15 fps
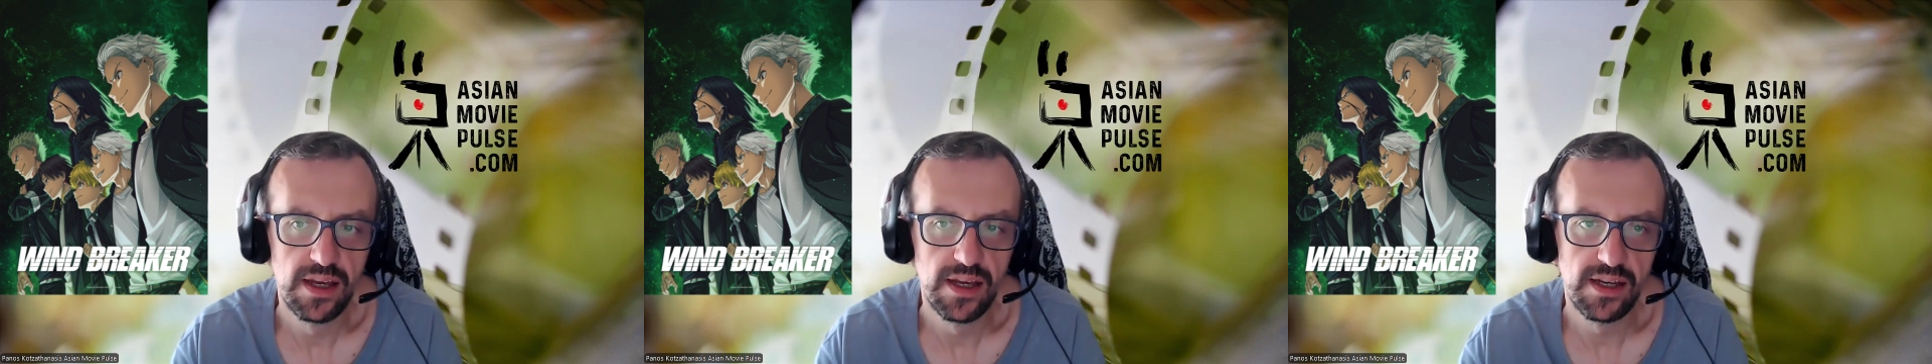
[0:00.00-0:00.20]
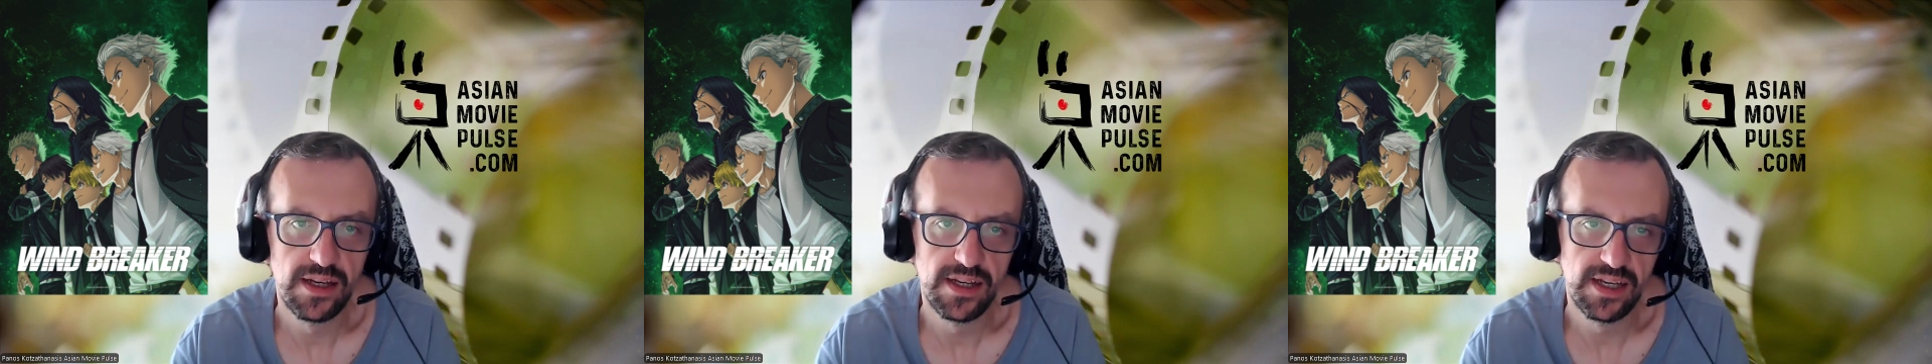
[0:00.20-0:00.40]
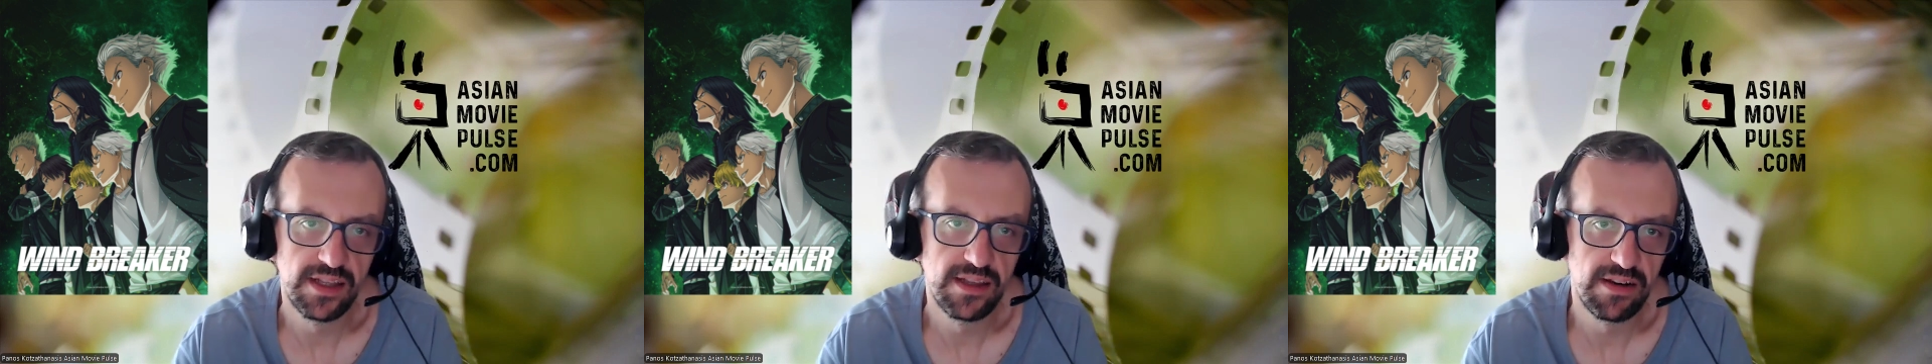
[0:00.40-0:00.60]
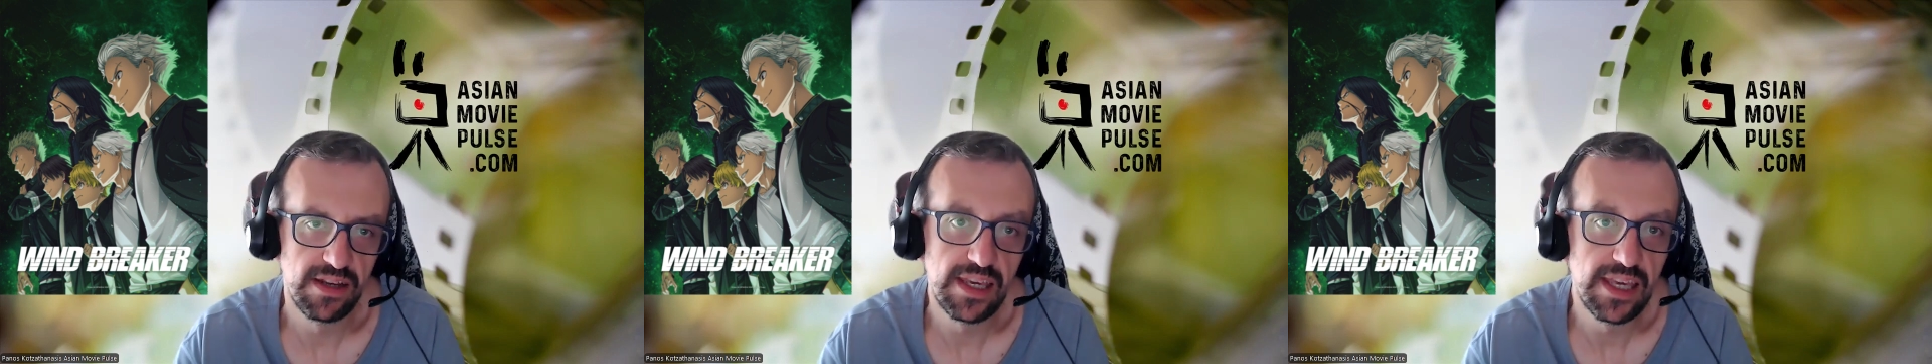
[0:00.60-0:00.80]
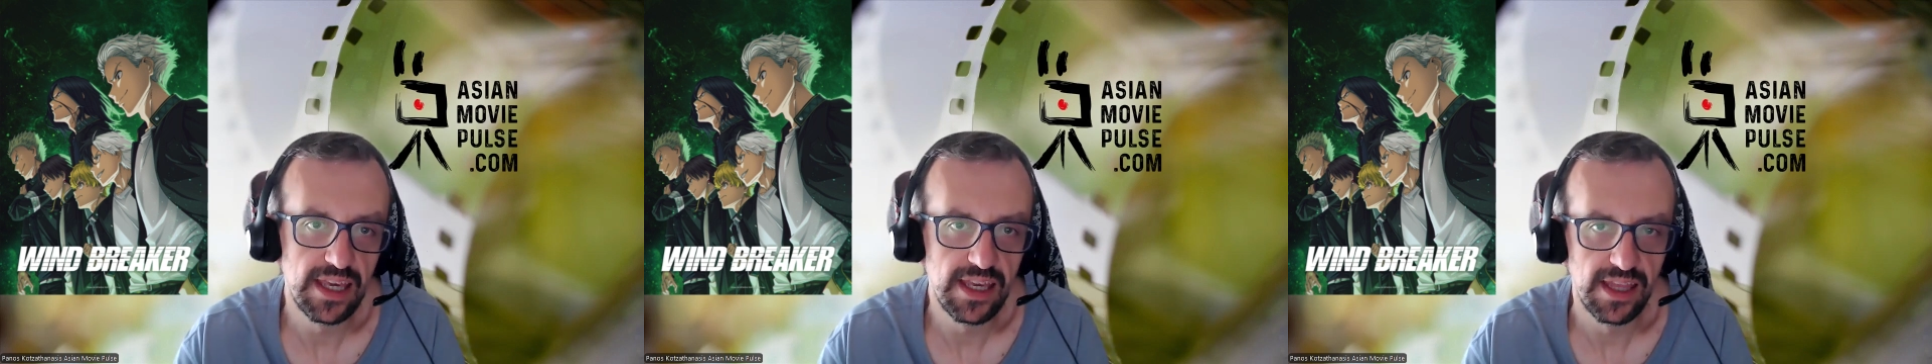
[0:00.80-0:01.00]

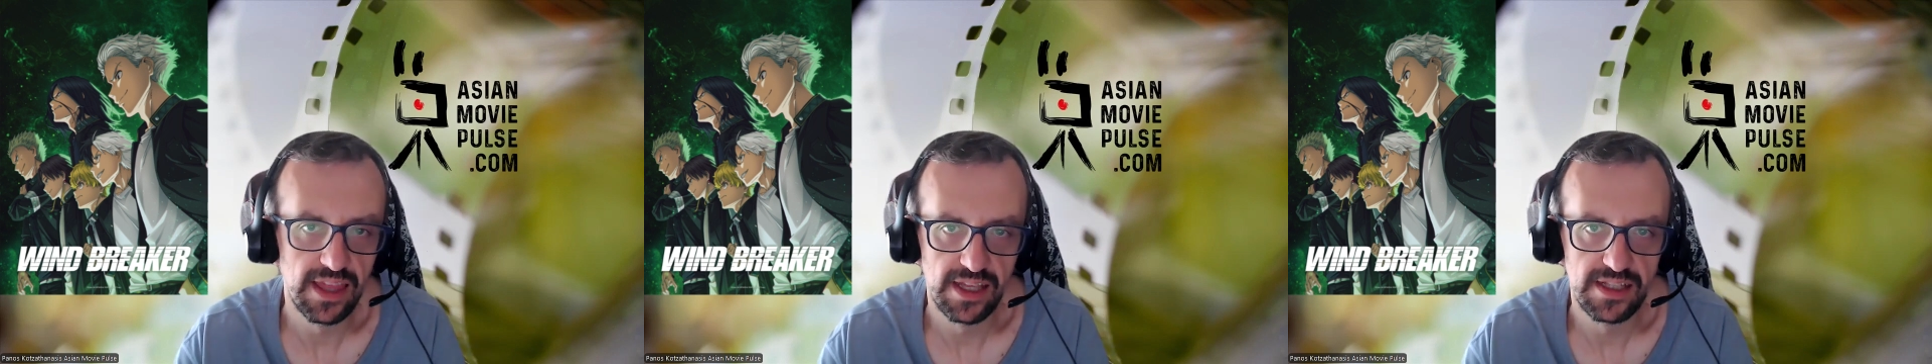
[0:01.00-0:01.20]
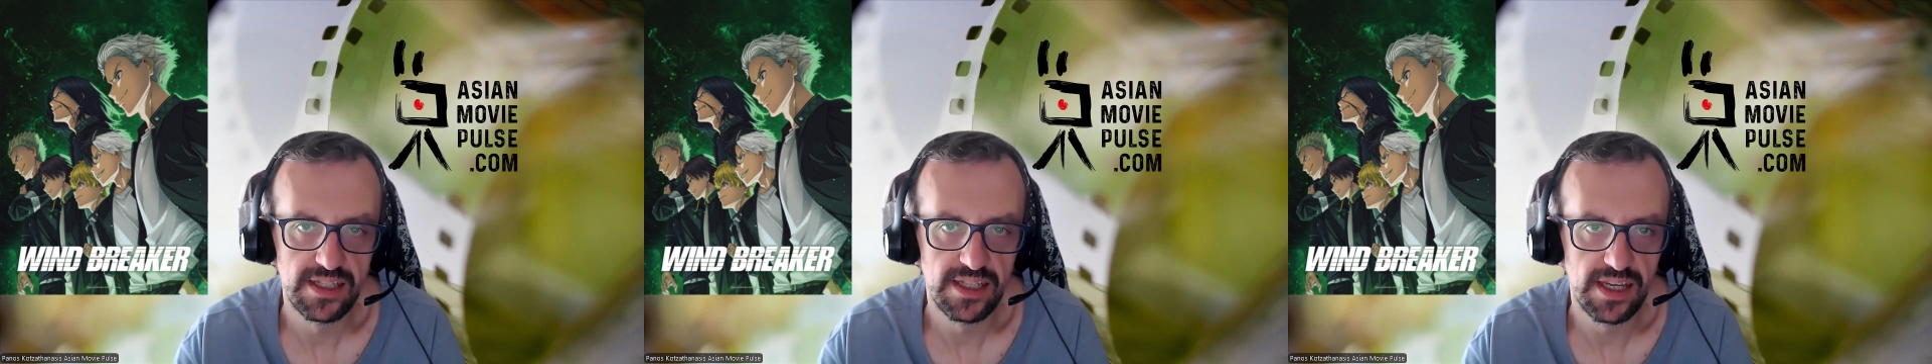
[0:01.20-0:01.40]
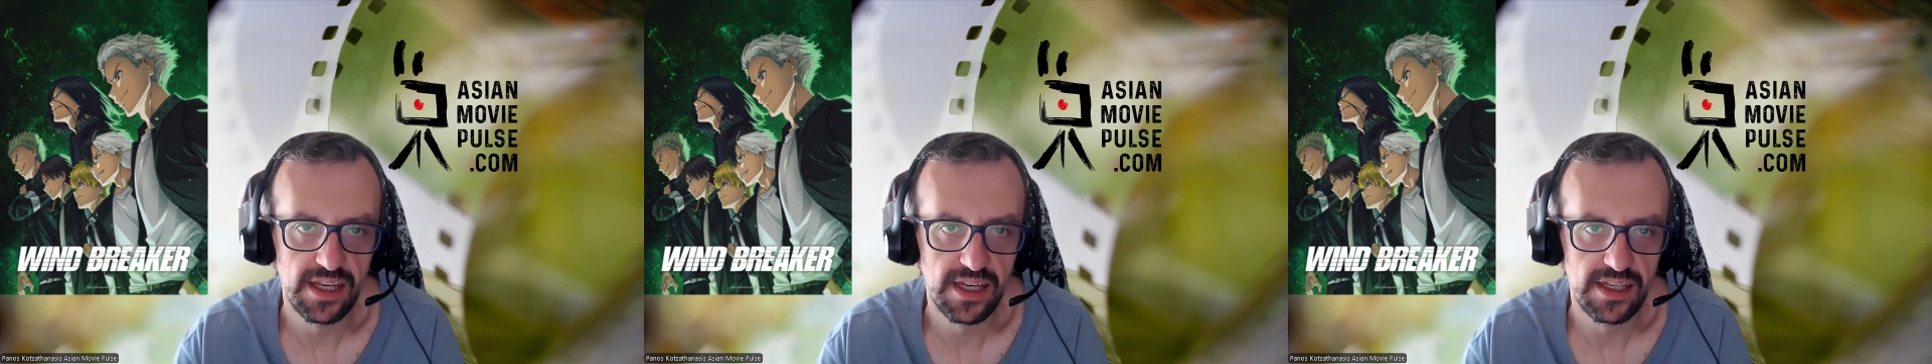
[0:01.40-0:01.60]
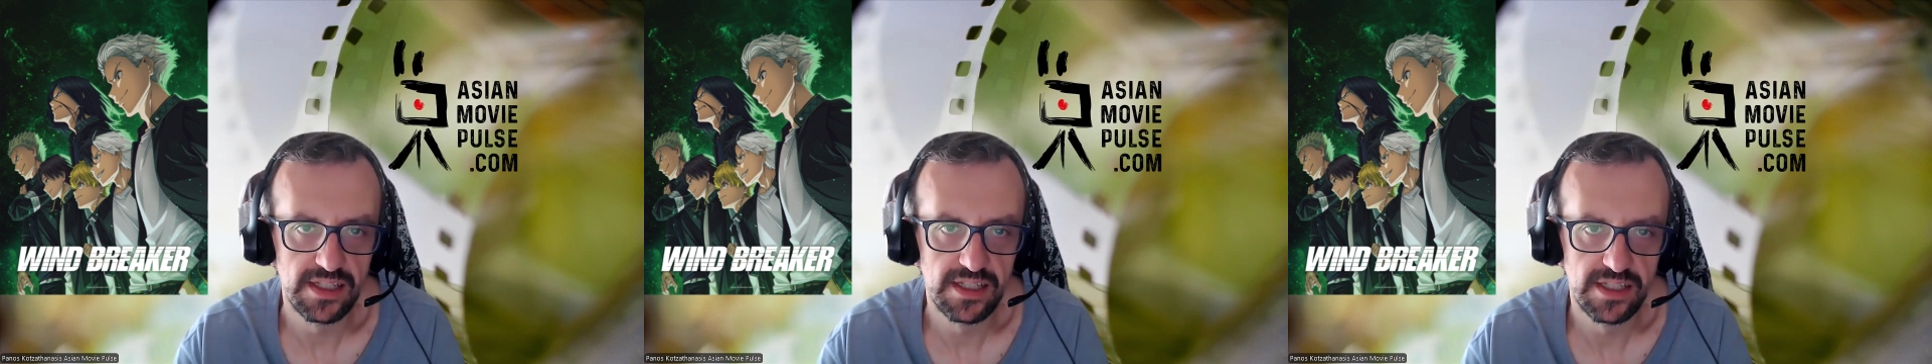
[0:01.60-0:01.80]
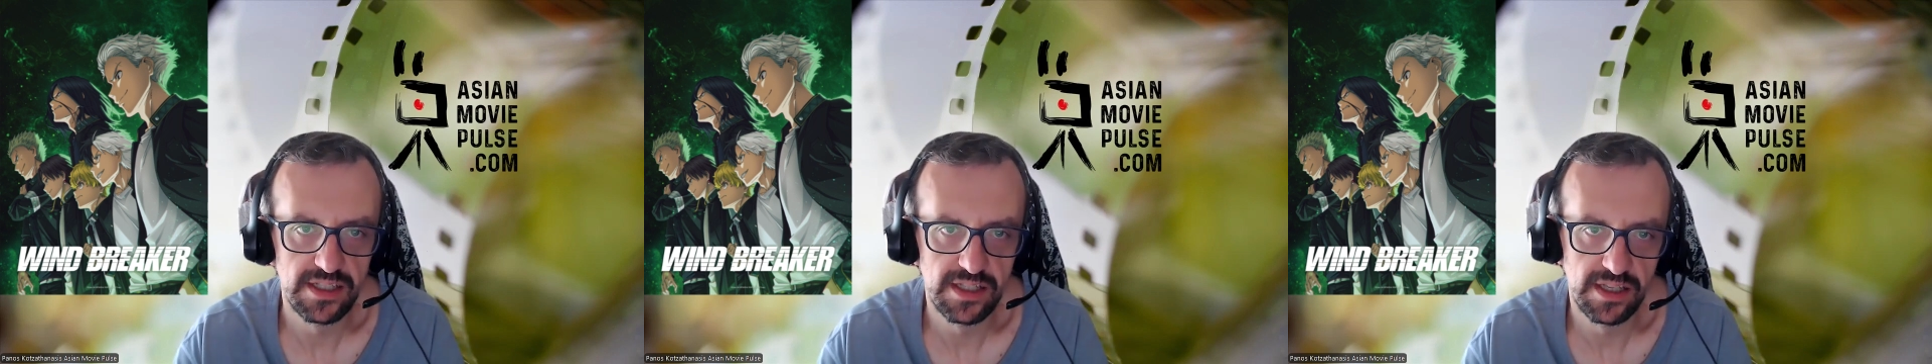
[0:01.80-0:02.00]
intriguing, let's say,
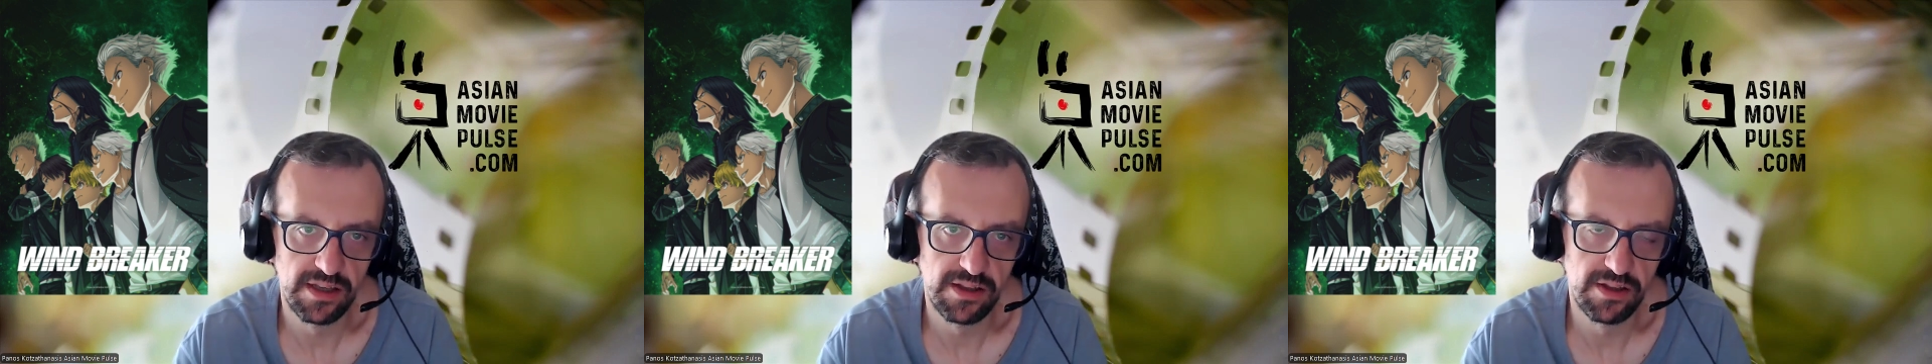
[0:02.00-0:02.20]
as